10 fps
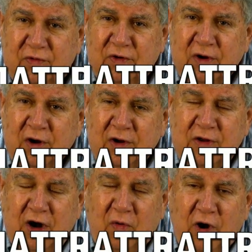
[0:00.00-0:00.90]
you,
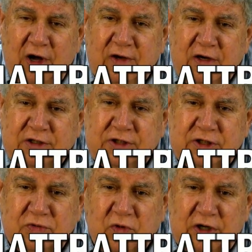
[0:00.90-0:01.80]
their weight and their
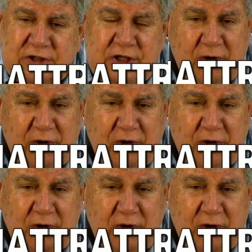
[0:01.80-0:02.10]
situation.